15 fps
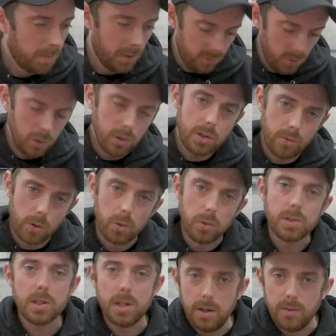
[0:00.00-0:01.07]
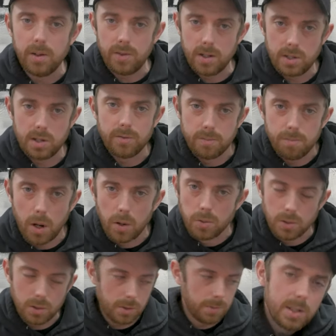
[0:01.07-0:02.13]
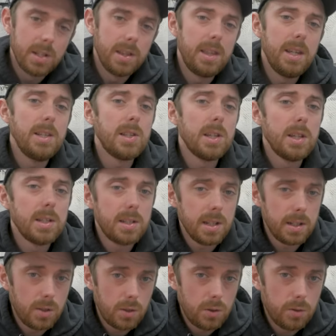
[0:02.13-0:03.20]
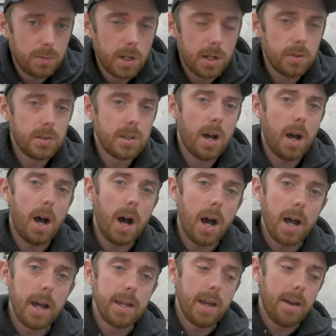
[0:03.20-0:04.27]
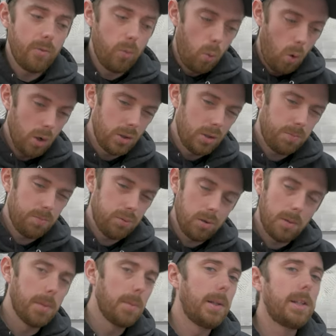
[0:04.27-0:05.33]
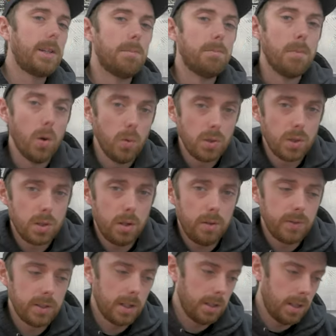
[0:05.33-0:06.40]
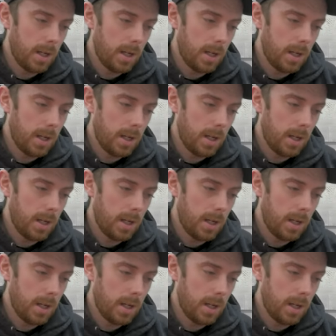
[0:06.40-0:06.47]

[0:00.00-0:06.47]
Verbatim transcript: But rules are rules, even if they're self-imposed. So these are the six YouTube channels that I have watched probably the most of in the